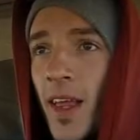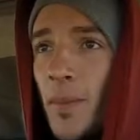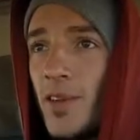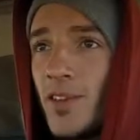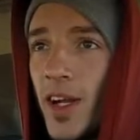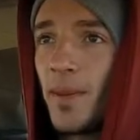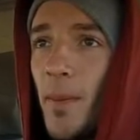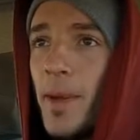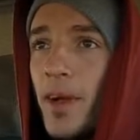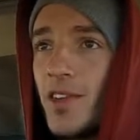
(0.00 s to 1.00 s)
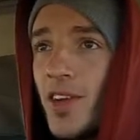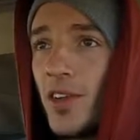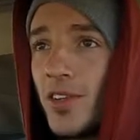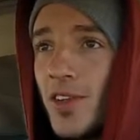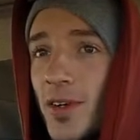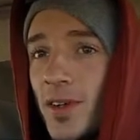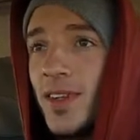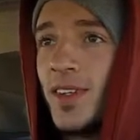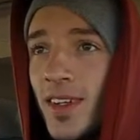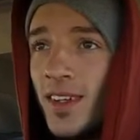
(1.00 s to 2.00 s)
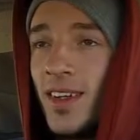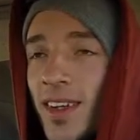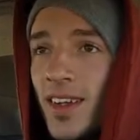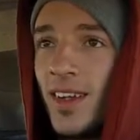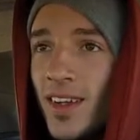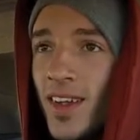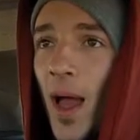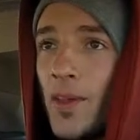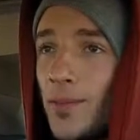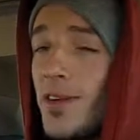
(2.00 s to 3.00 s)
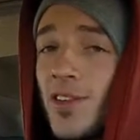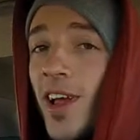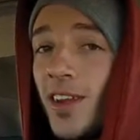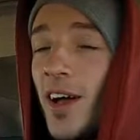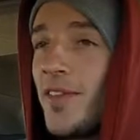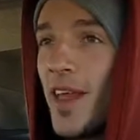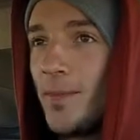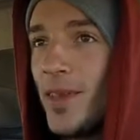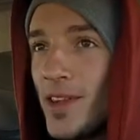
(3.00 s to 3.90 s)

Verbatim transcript: not be stuck at my parents' house too. As much as I love them,